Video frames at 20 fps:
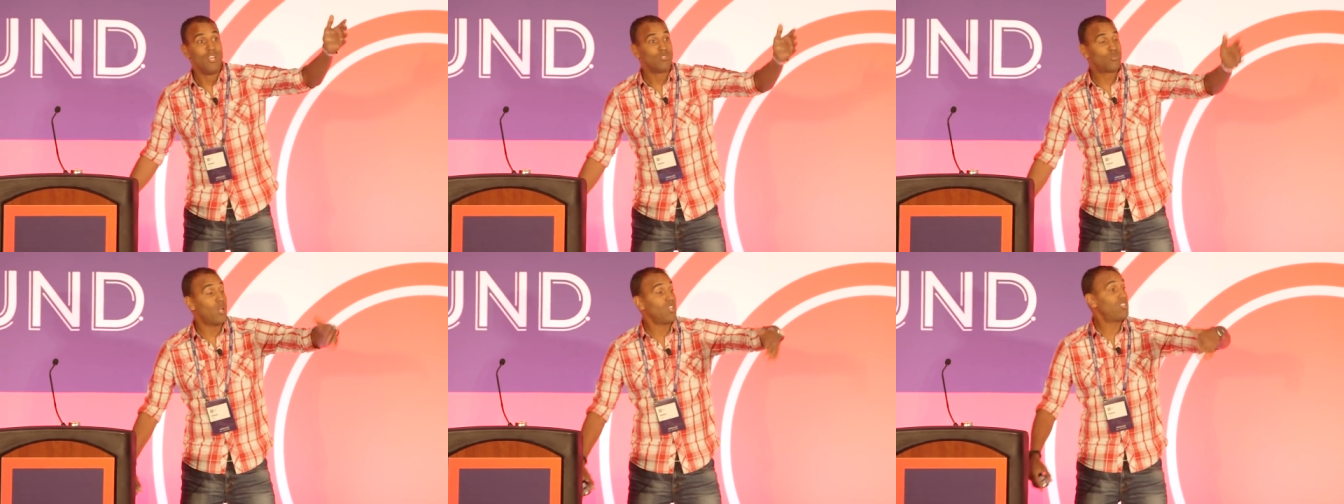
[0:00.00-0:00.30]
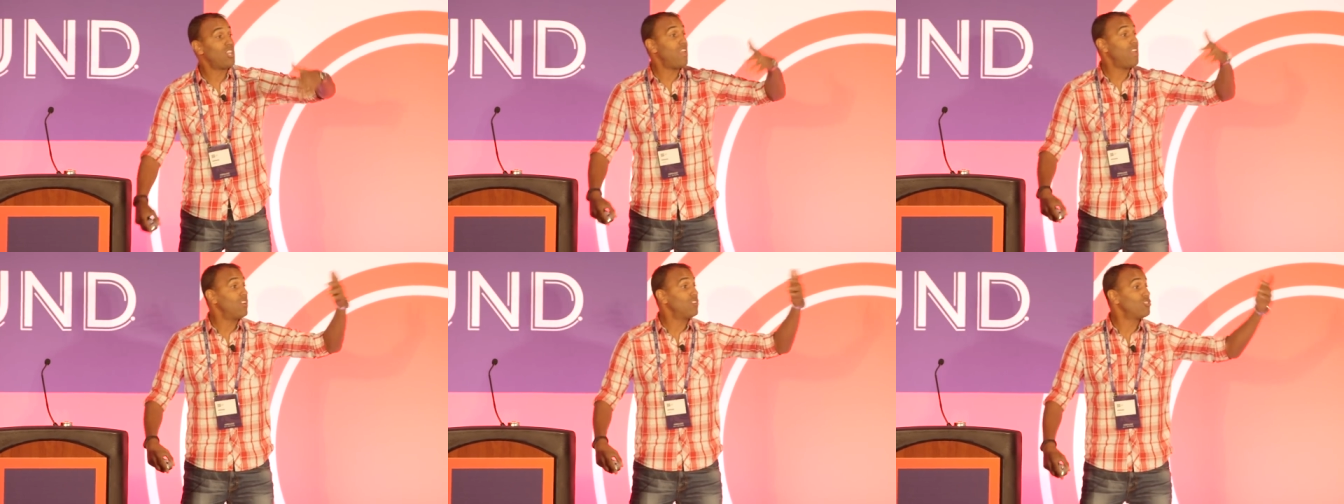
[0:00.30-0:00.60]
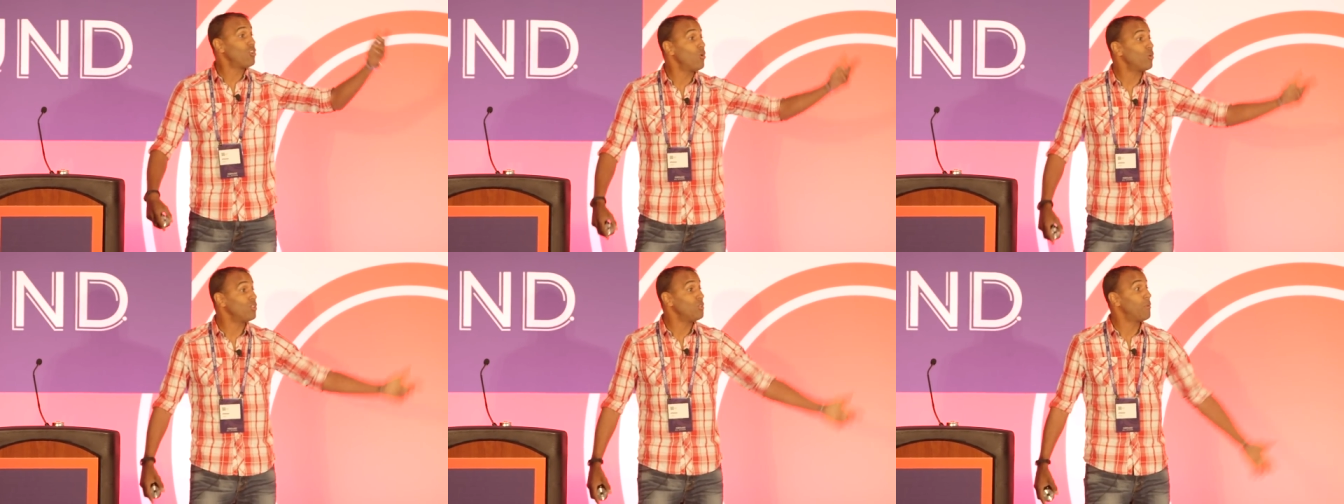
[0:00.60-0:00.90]
So I say that
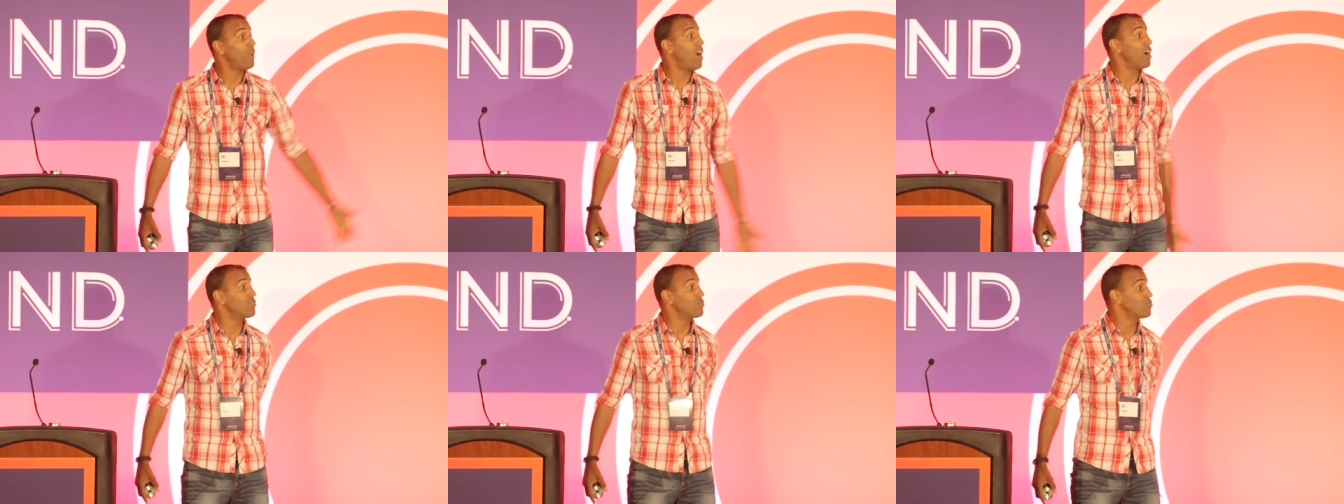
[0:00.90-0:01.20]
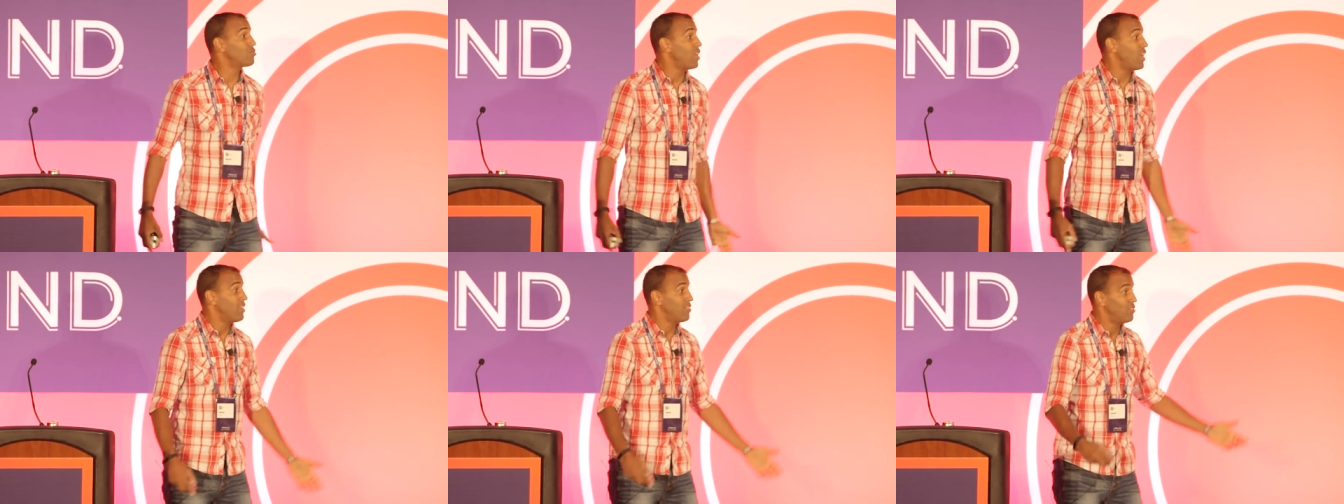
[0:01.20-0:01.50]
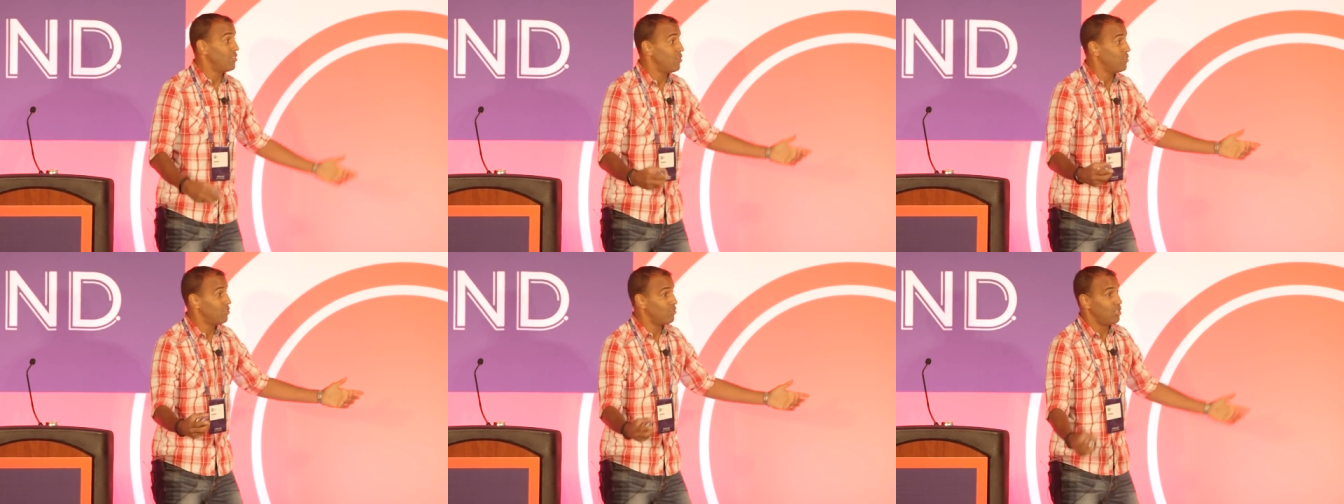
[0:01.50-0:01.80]
jokingly, but I also say
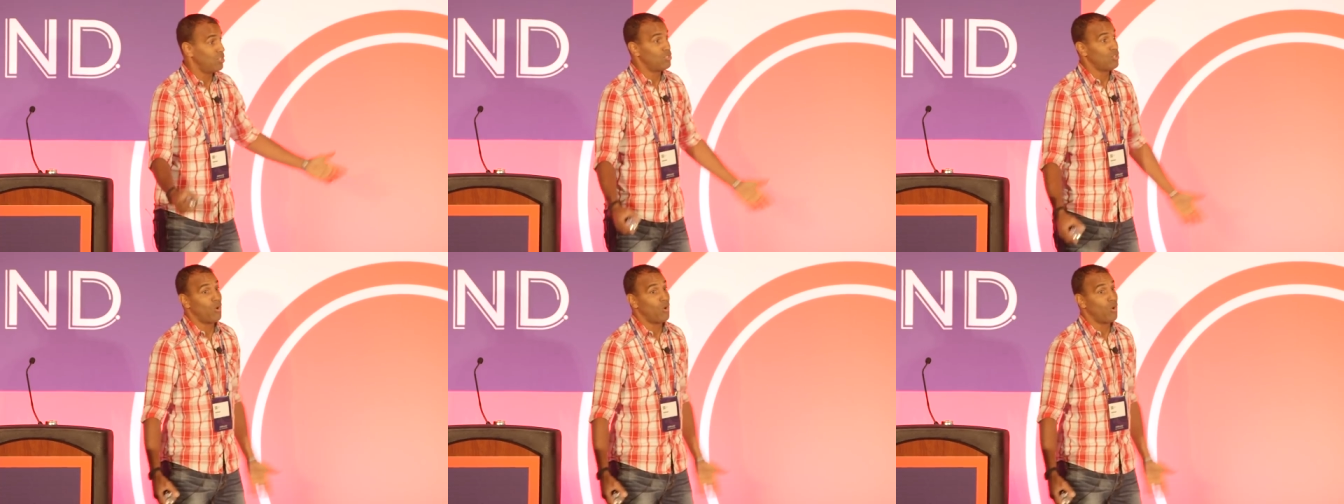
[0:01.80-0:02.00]
it seriously.